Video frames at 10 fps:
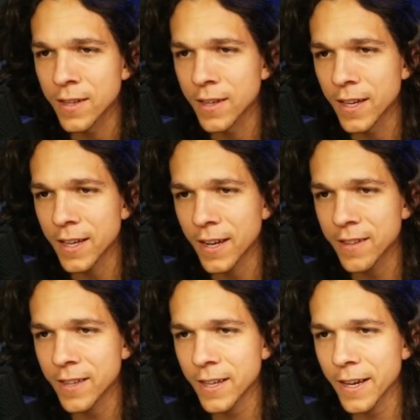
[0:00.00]
And I
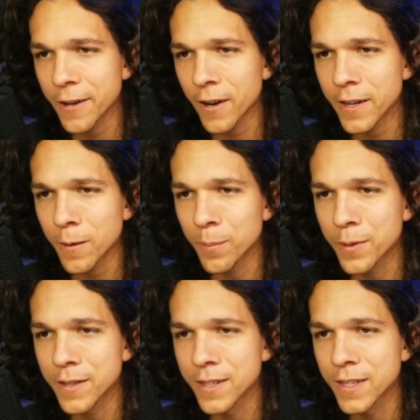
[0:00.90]
think I caught up
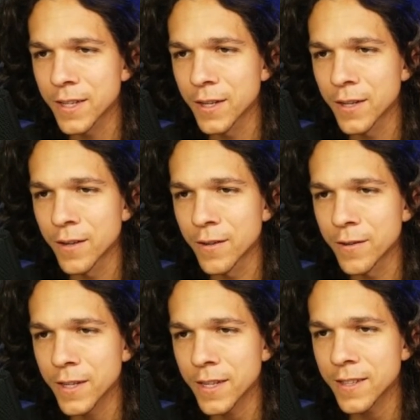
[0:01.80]

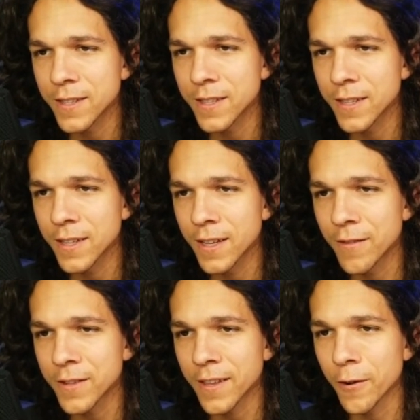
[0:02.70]
with
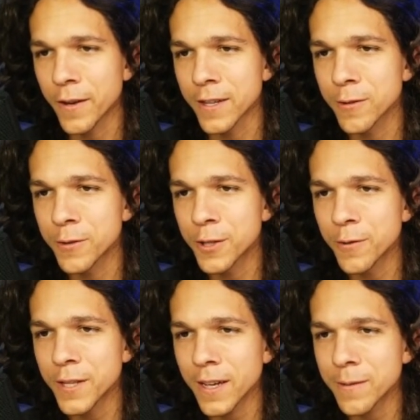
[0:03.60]
everything. Okay, so two
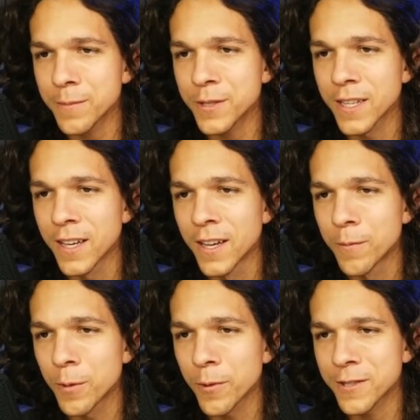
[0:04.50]
times
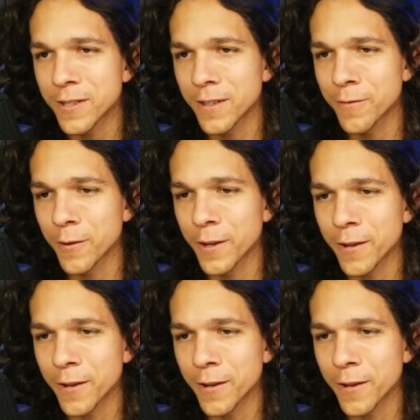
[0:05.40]
people started voting